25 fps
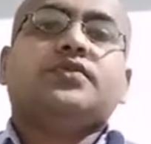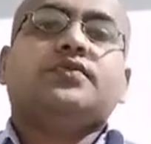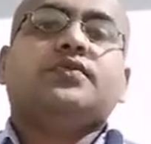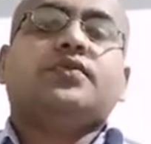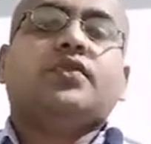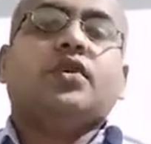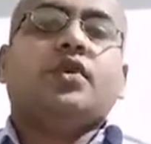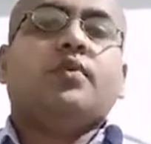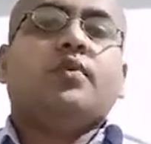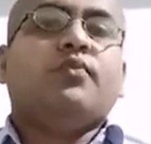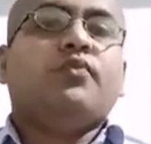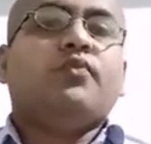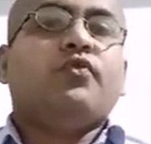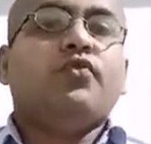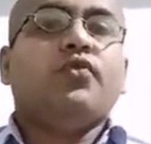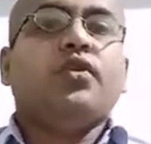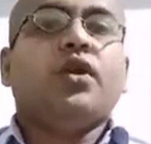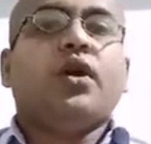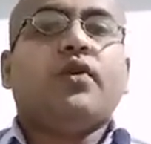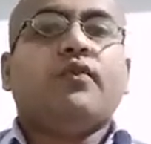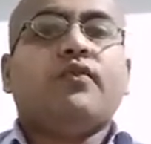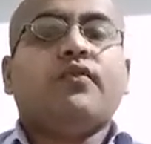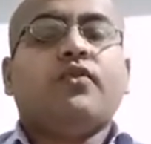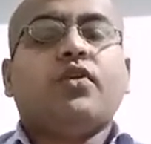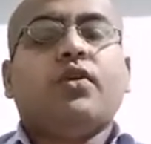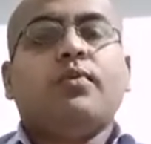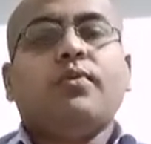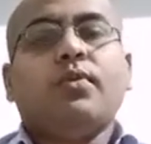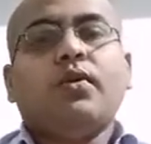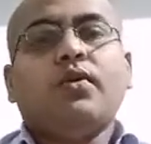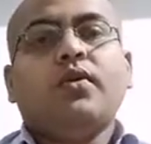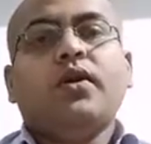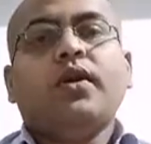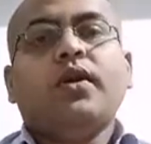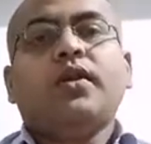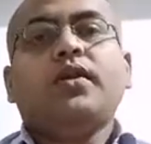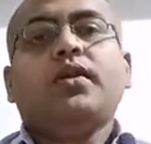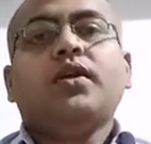from food from
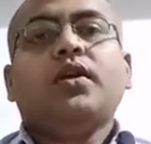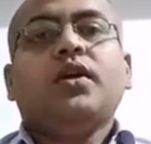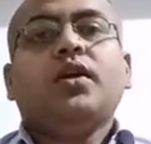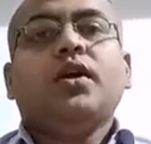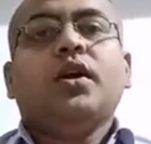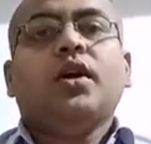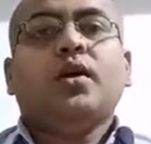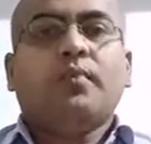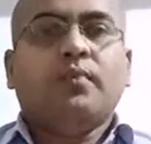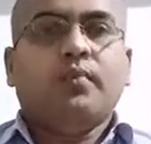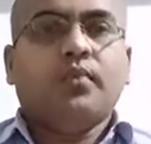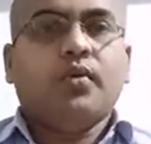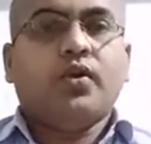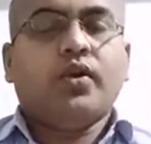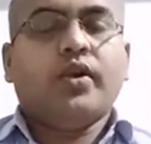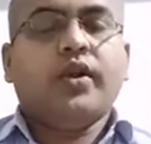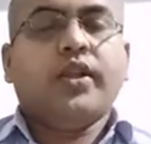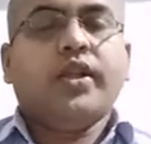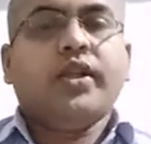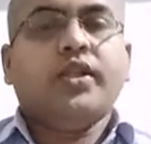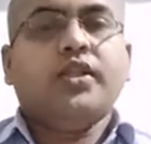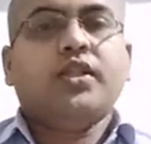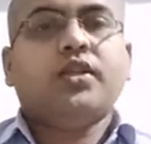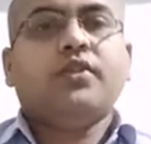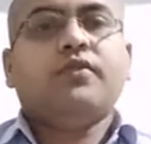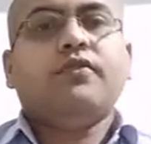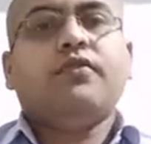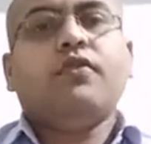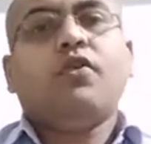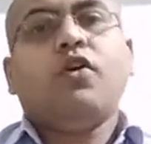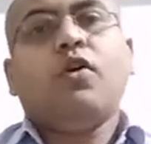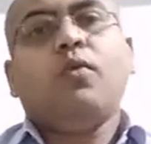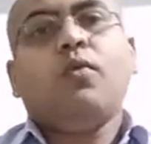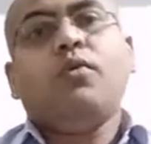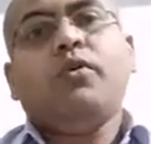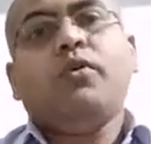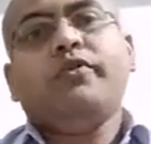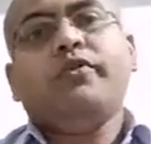our body in the
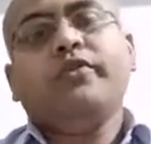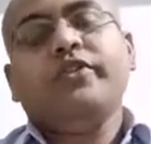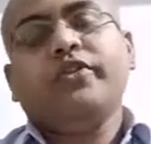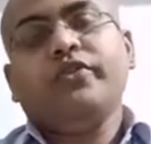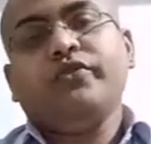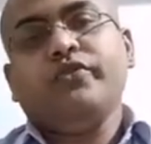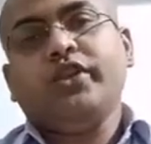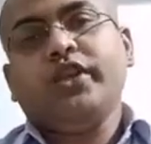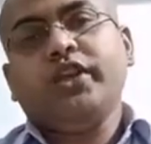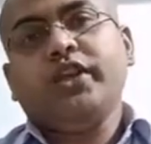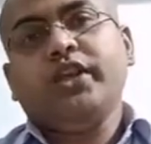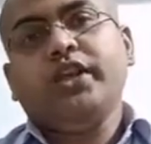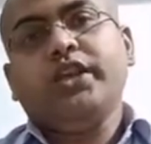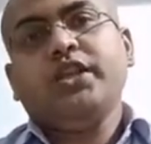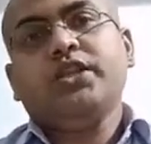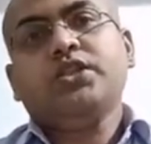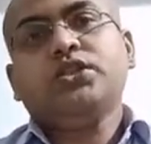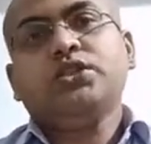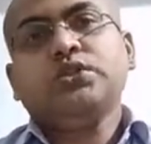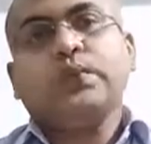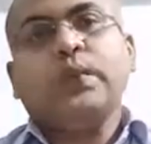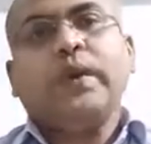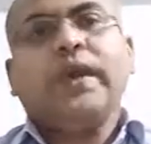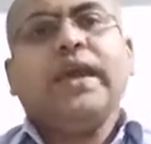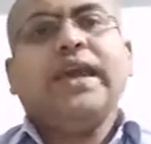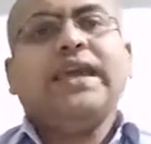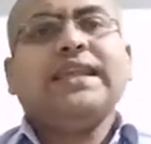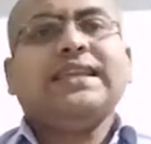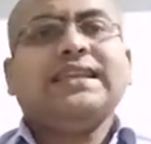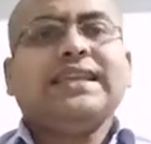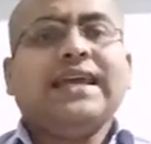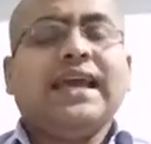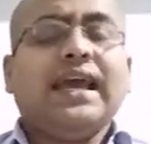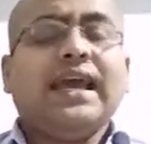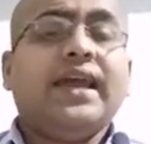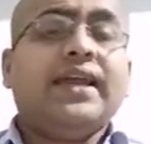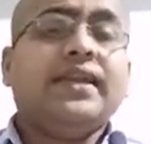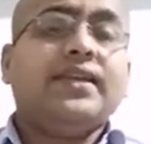form of urine, sweat
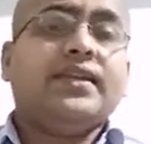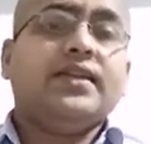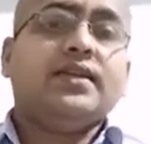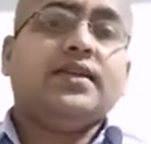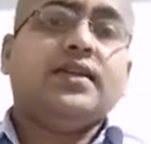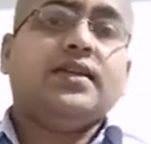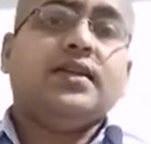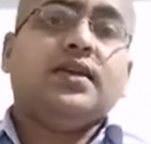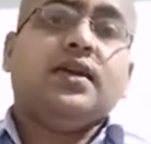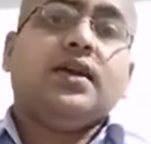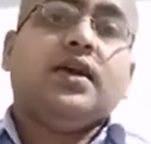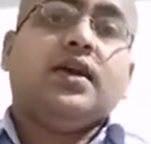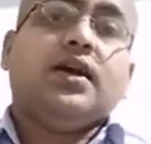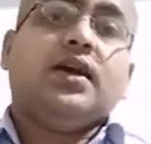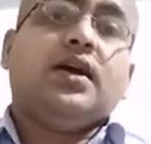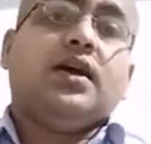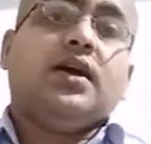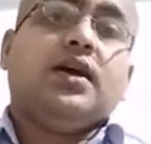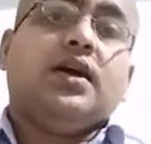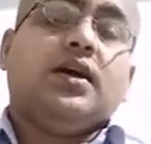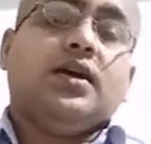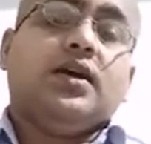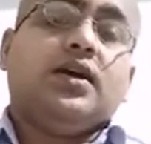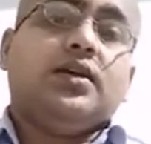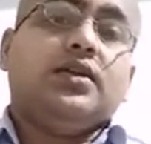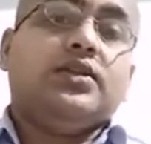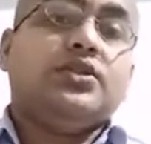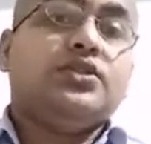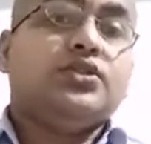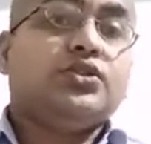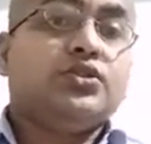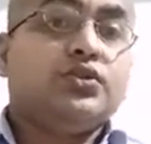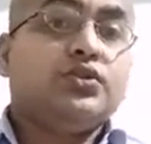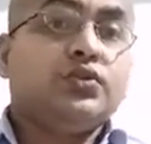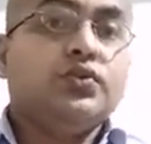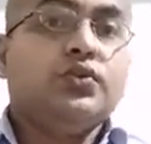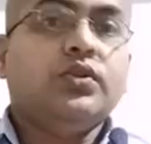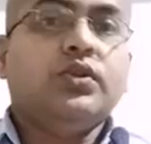and
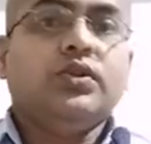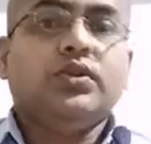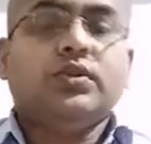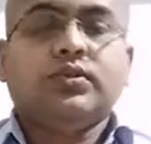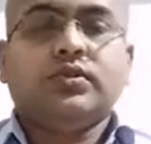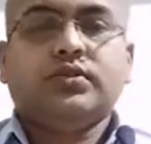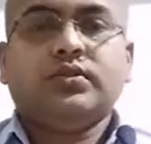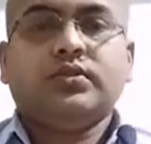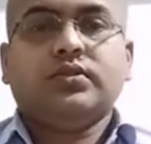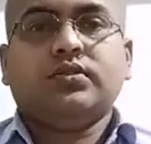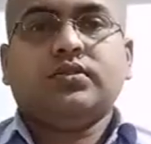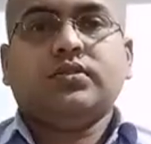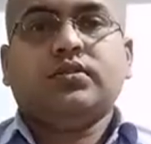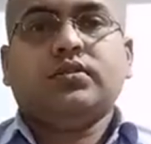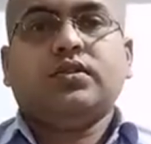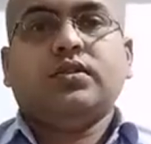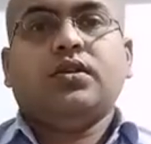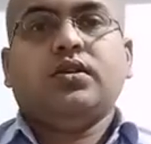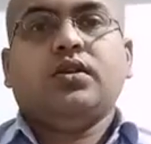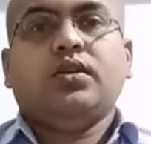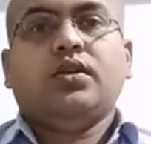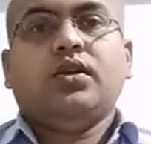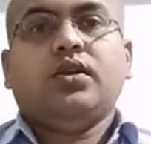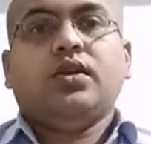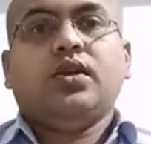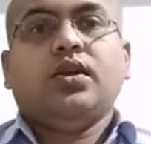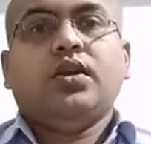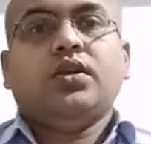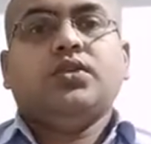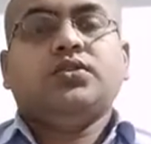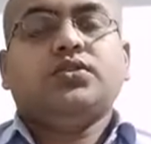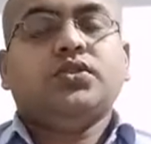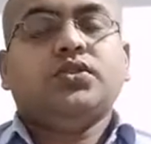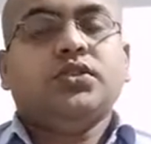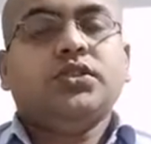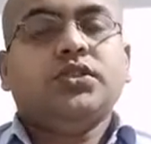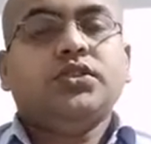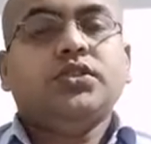stool.
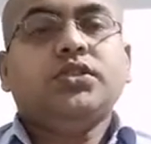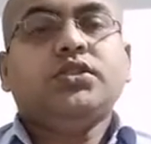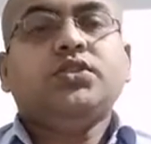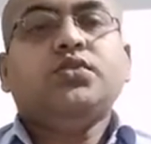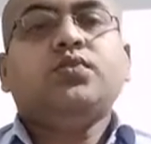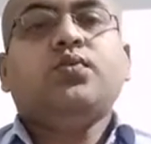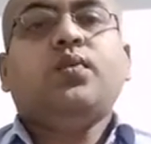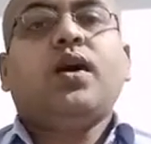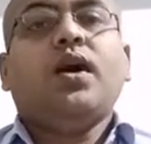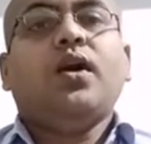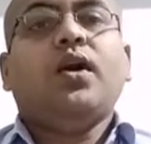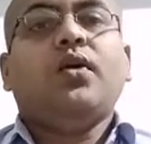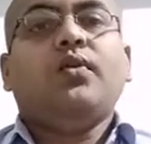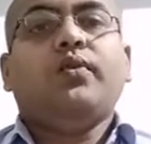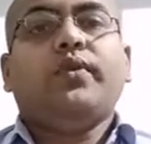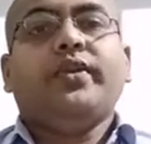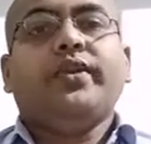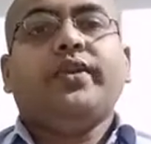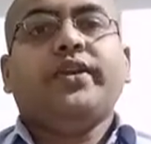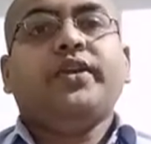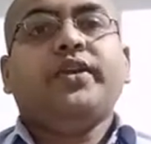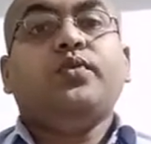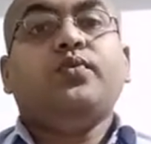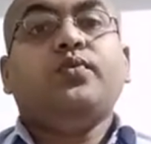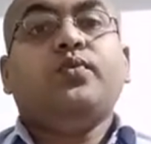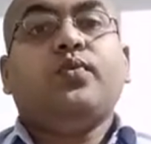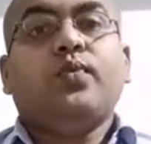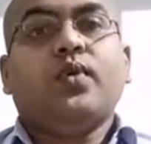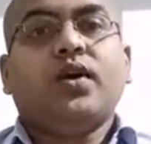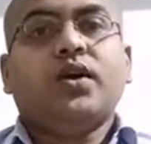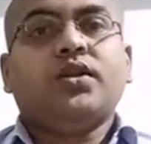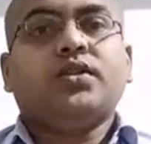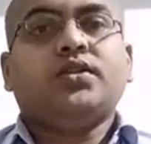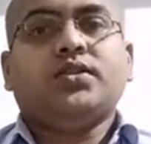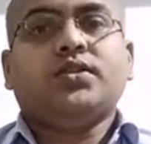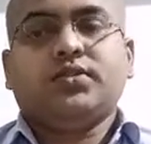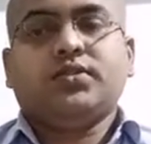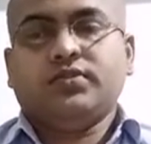So this is why we need
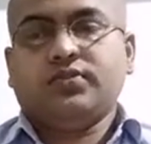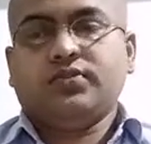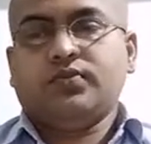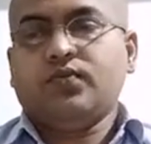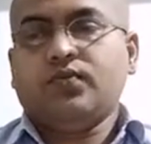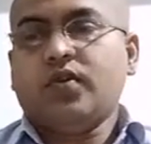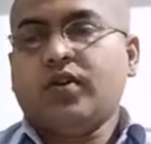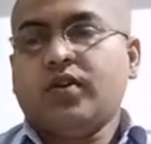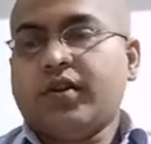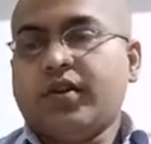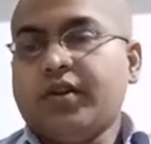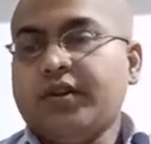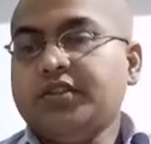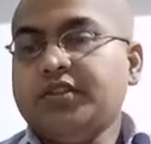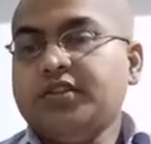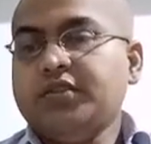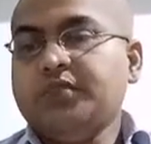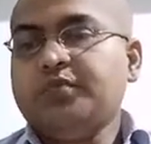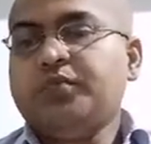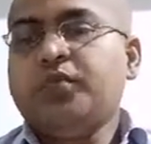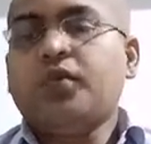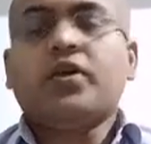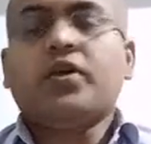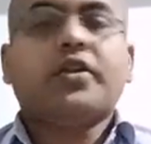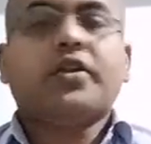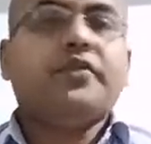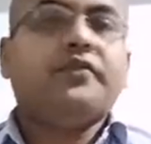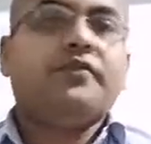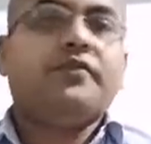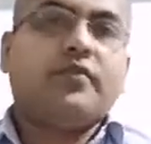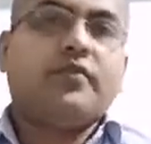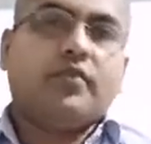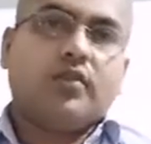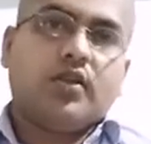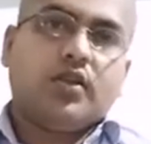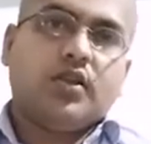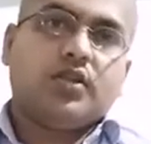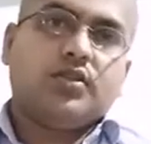water. Water is important
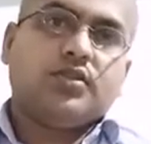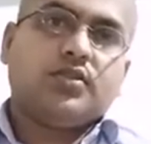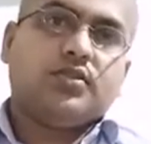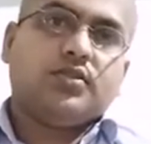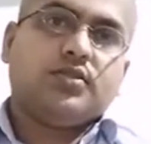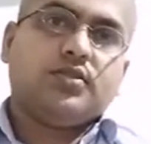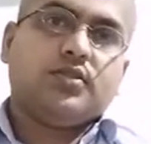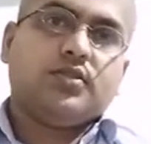for us.